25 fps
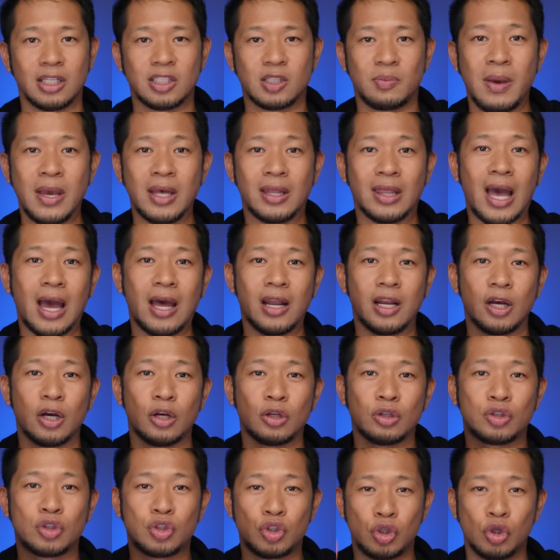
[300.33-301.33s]
Let's make that
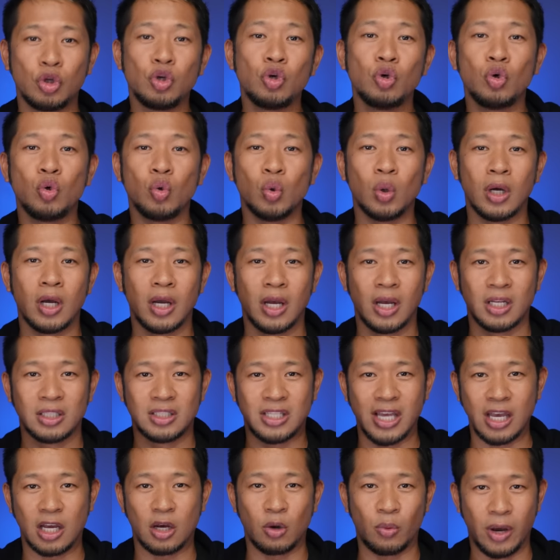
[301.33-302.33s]
2
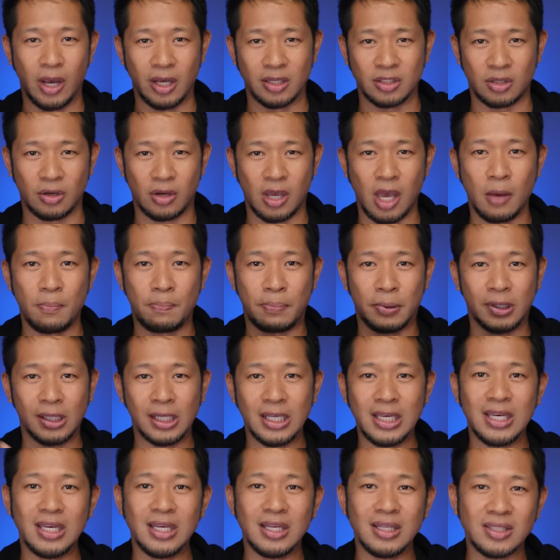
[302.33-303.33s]
takeaways, okay?
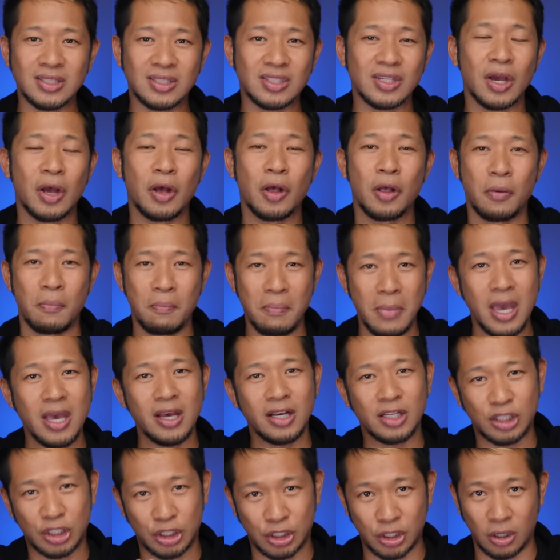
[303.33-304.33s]
Please
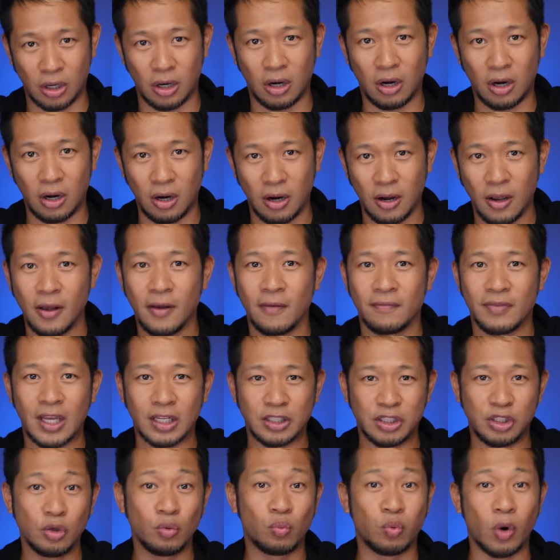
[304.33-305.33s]
make sure
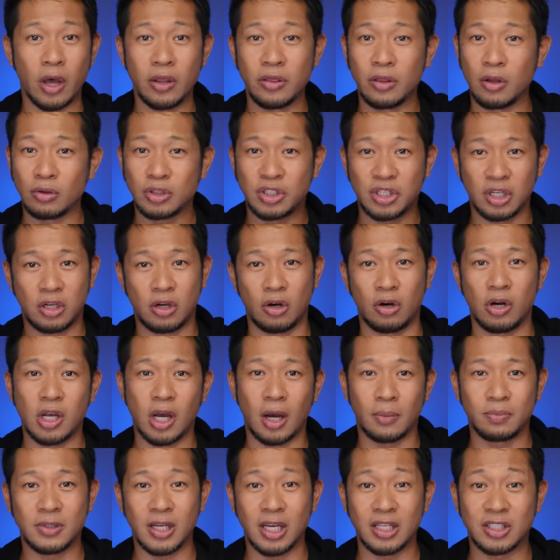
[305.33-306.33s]
that you run those security
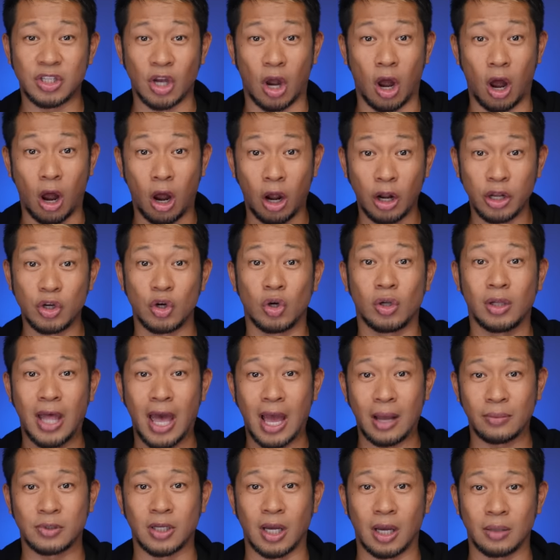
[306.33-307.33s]
updates on your
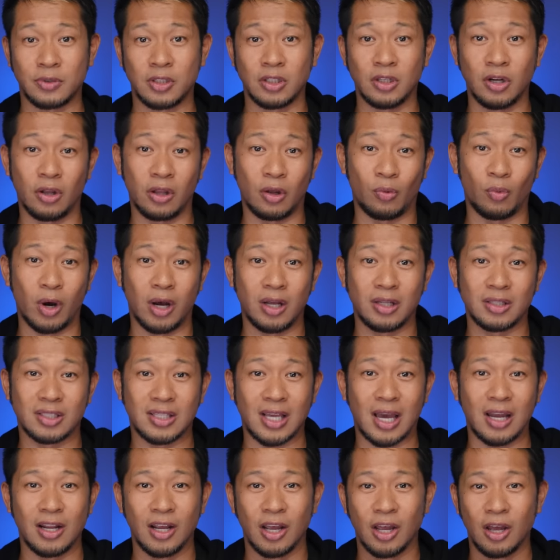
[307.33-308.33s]
laptops. You know, the ones
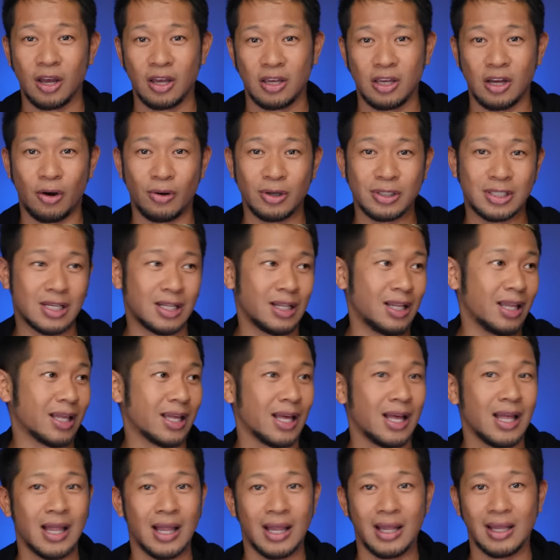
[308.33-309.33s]
that you always
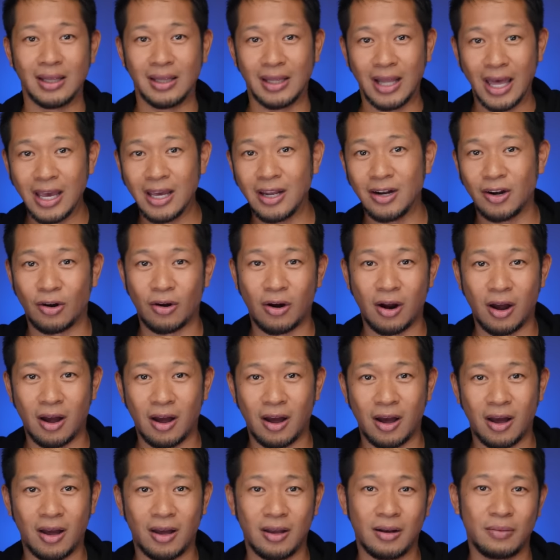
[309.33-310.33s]
click later
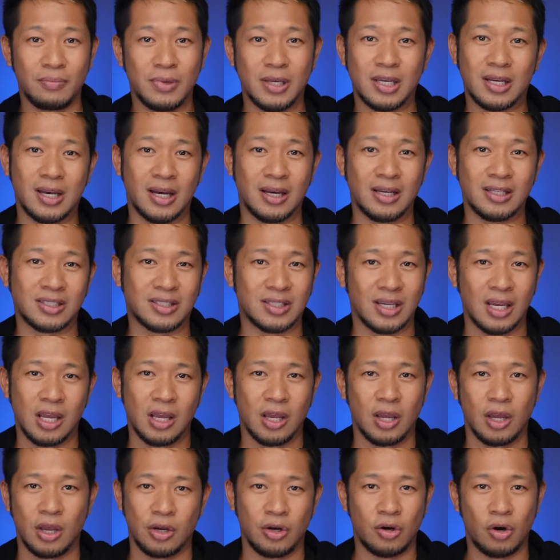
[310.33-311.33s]
on because
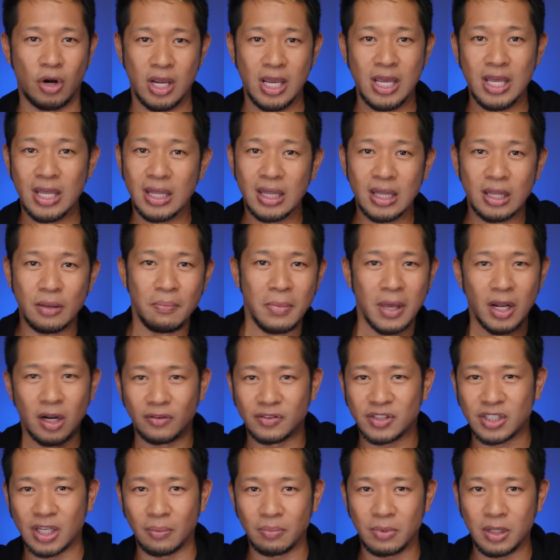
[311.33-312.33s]
you're in the middle
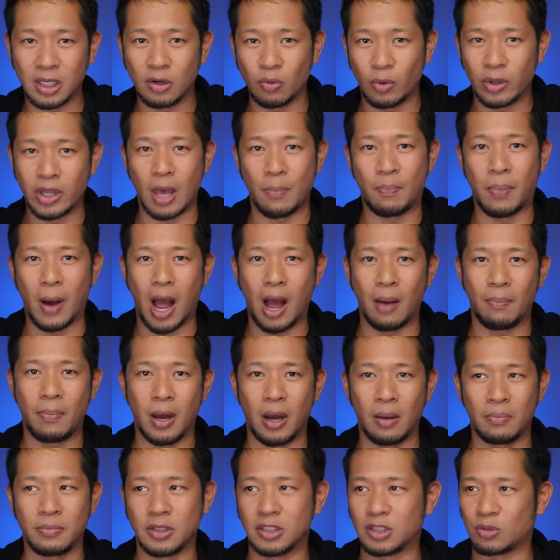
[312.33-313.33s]
of something when they pop
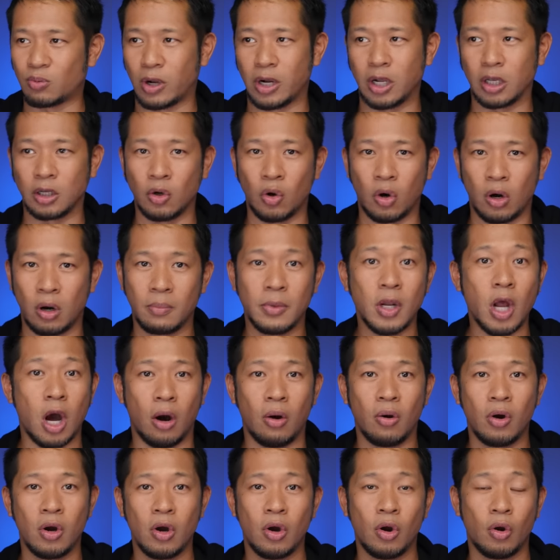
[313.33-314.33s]
up, you just want to ignore them.
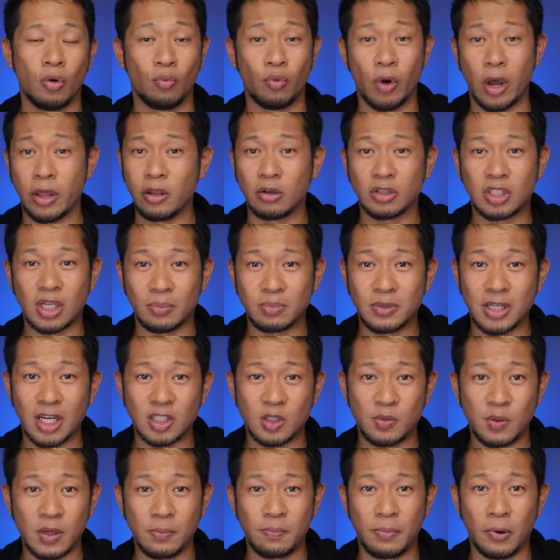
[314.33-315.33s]
No, run those
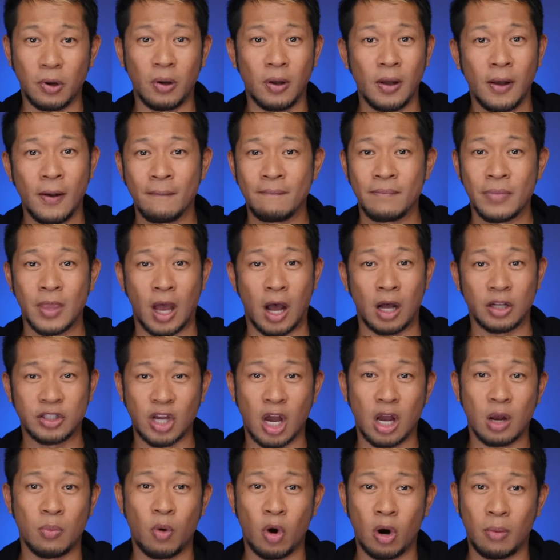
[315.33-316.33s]
updates, people. I'll
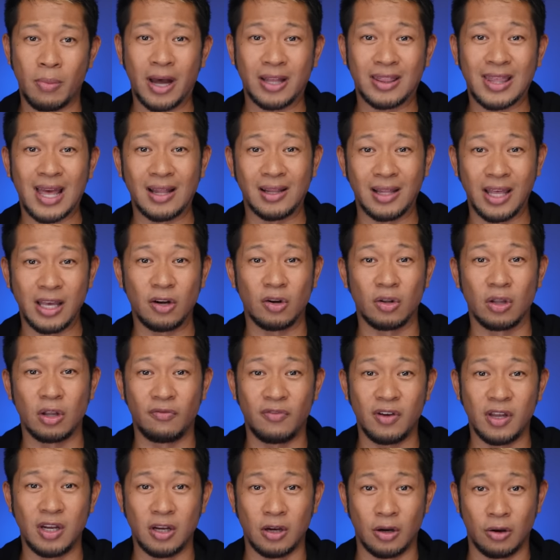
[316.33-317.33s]
talk more about that later in the
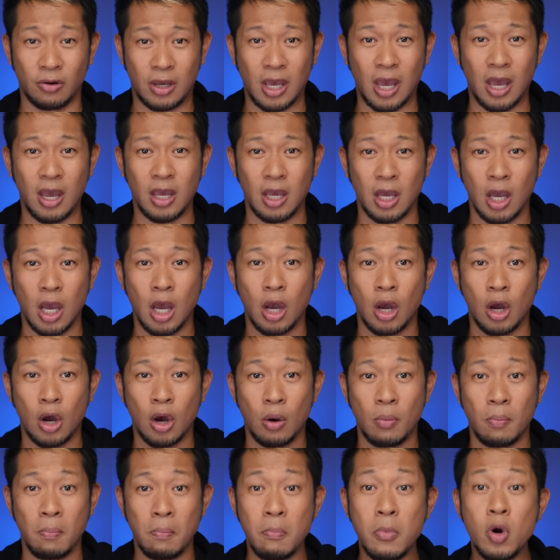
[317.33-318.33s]
video, okay?
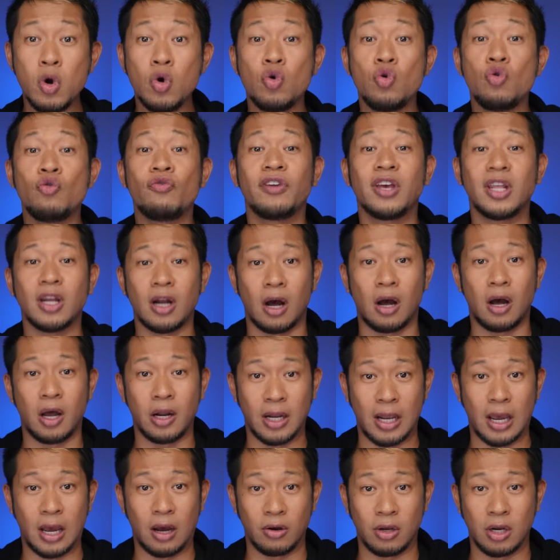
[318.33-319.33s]
Moving
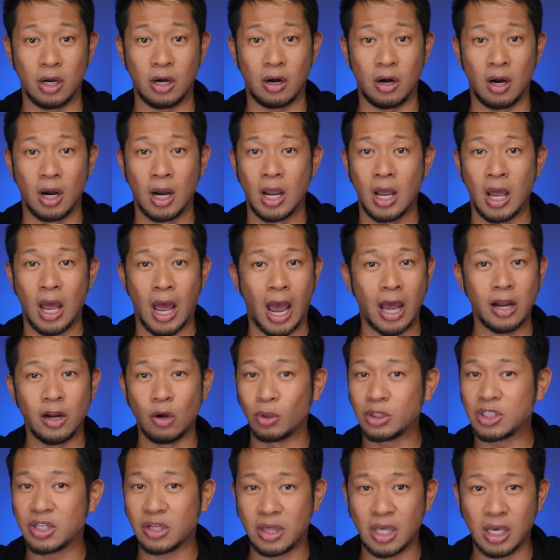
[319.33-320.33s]
on now here. I know
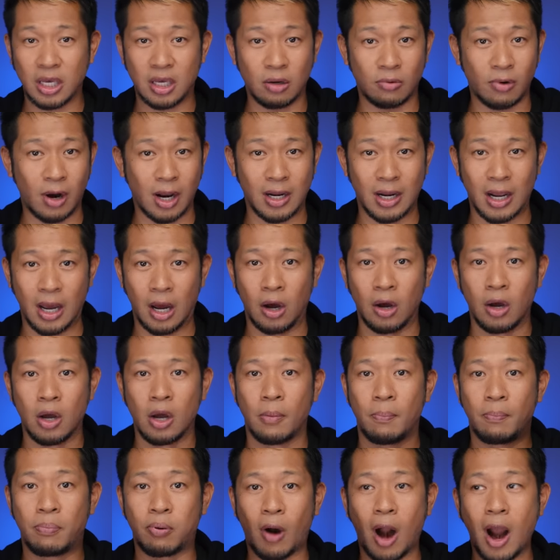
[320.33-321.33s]
what you're thinking right now.
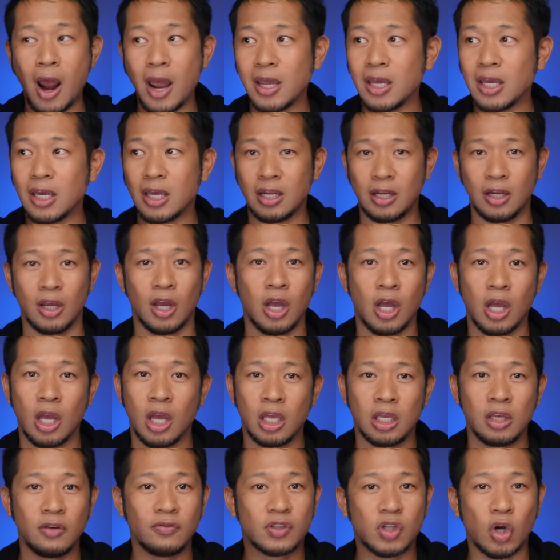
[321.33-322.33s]
Brian,
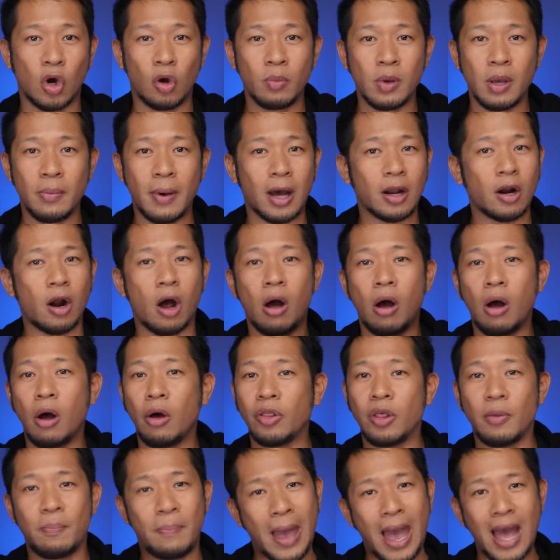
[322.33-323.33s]
you've told me about
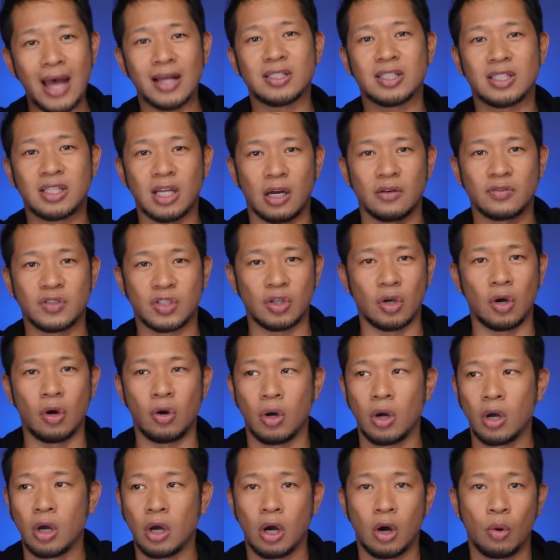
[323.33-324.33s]
all the bad stuff,
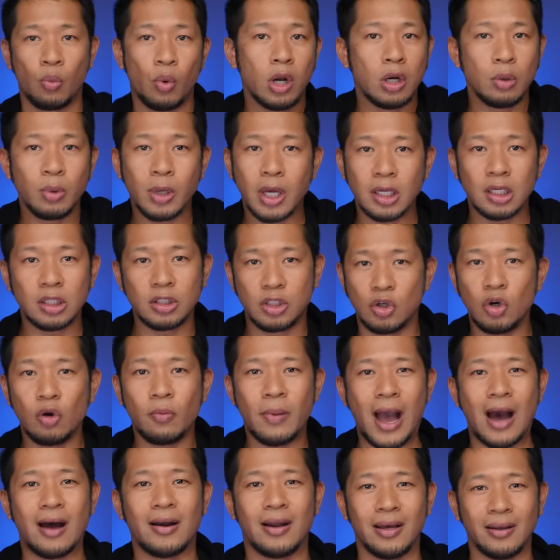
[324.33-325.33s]
so what are we gonna do
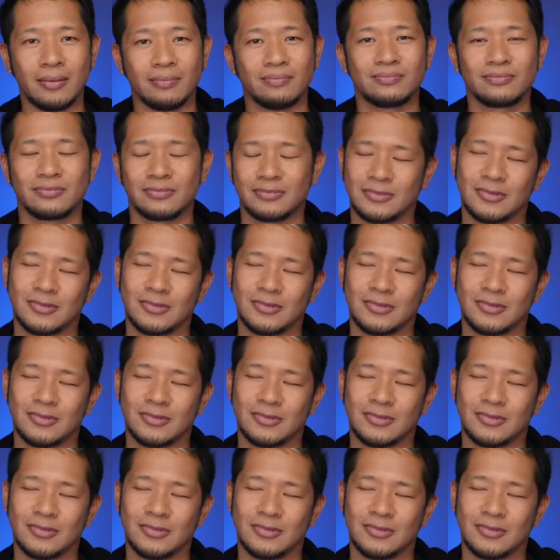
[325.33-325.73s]
about it?